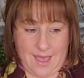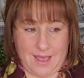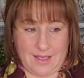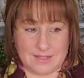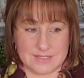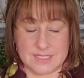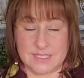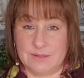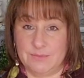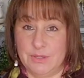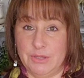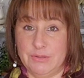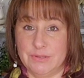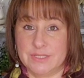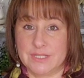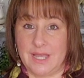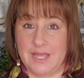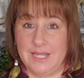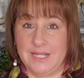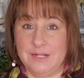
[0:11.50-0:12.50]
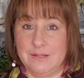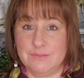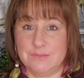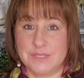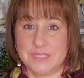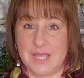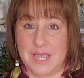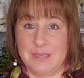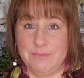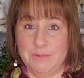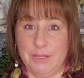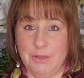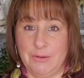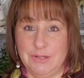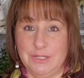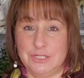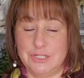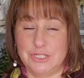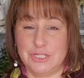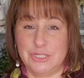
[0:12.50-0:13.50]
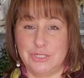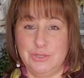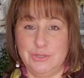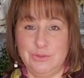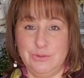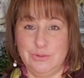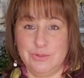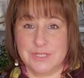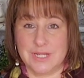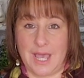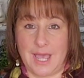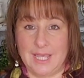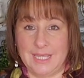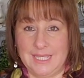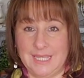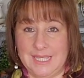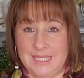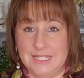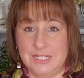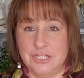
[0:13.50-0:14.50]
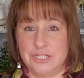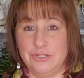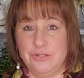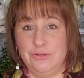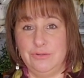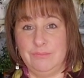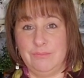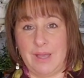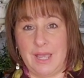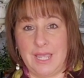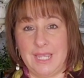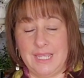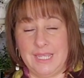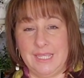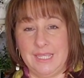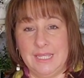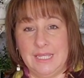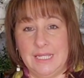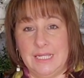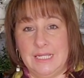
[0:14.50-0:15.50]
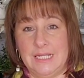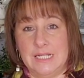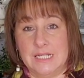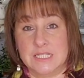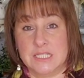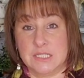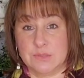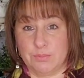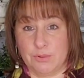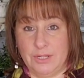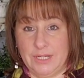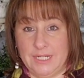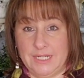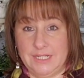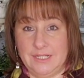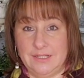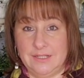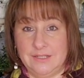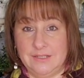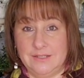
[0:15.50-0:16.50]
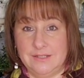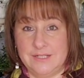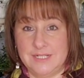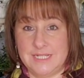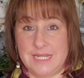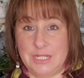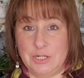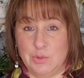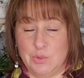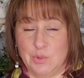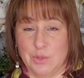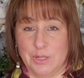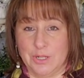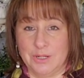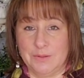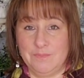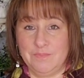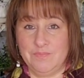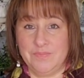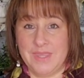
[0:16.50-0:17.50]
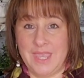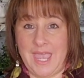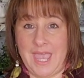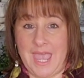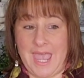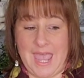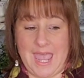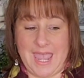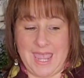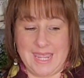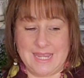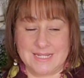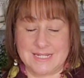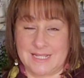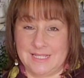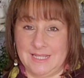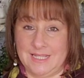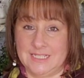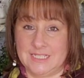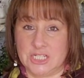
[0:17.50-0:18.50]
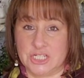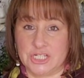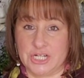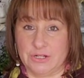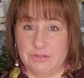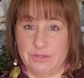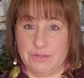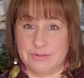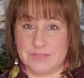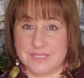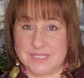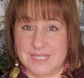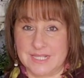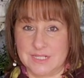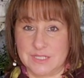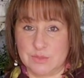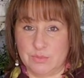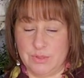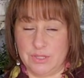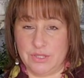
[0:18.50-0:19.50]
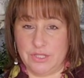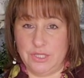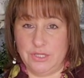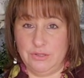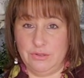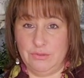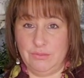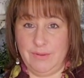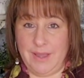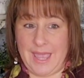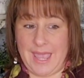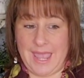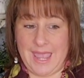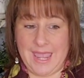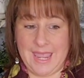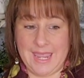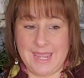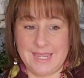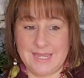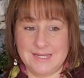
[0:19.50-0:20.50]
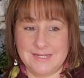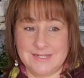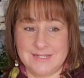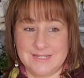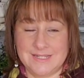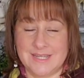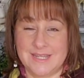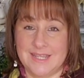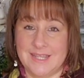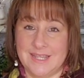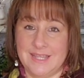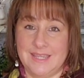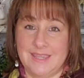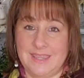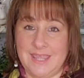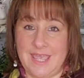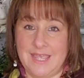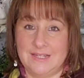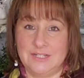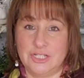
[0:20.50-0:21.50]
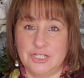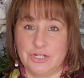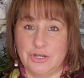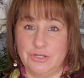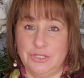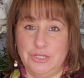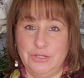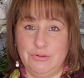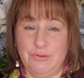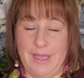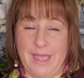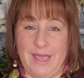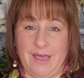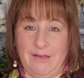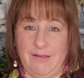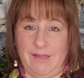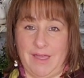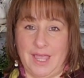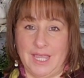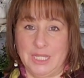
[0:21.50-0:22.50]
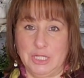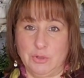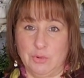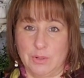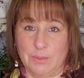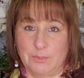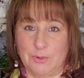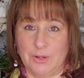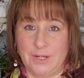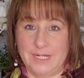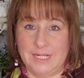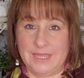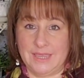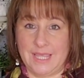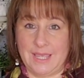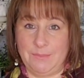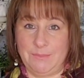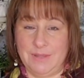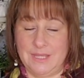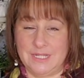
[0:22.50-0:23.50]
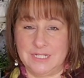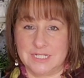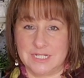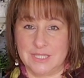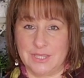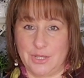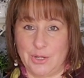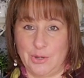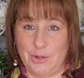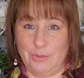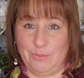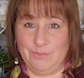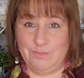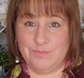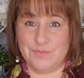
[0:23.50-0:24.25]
Some of those items I'm going to tie into my spring decor, and I like to share those things with you and then show you how I incorporated them into the home.